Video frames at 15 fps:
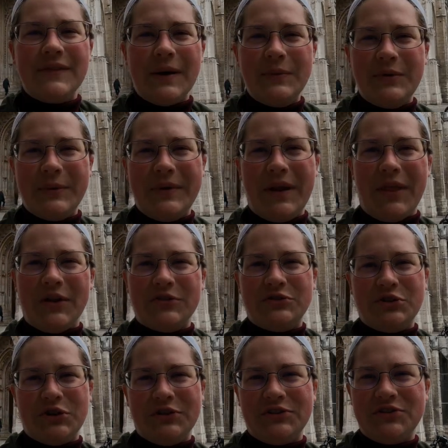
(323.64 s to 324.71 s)
Come to another
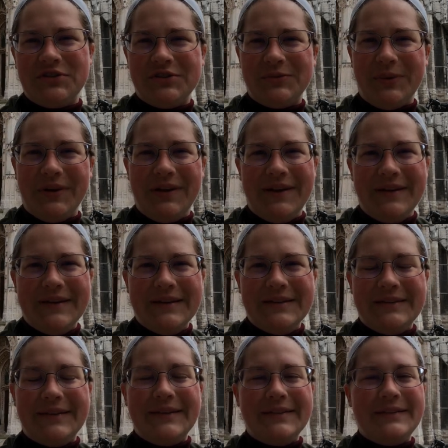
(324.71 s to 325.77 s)
church. This one
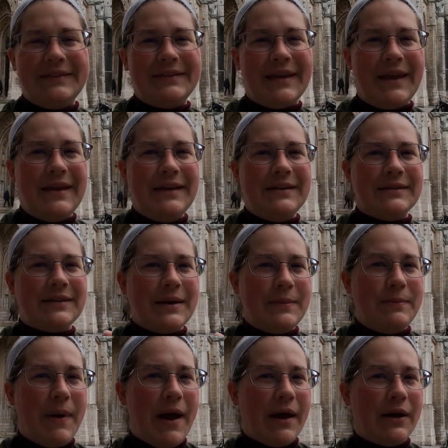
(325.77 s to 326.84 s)
is Saint
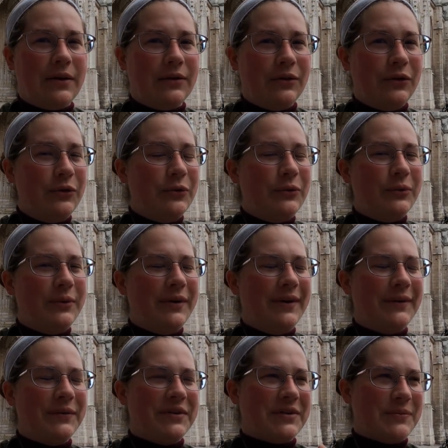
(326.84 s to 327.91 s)
Maclou,
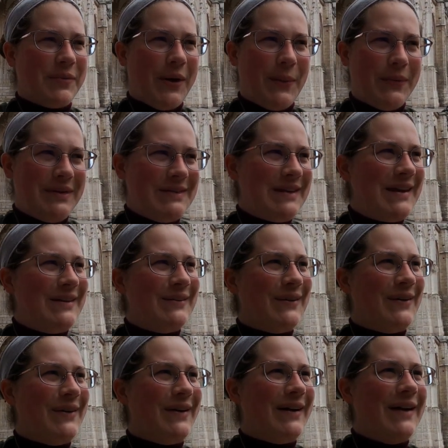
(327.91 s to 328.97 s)
which I'm probably saying
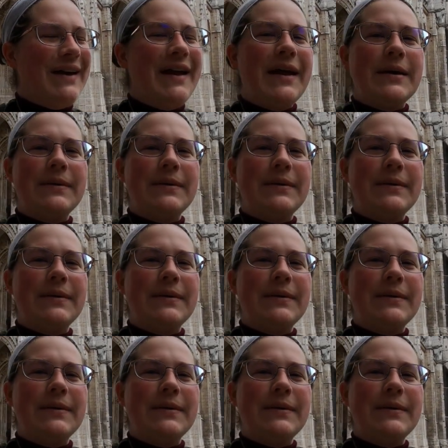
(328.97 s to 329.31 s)
wrong,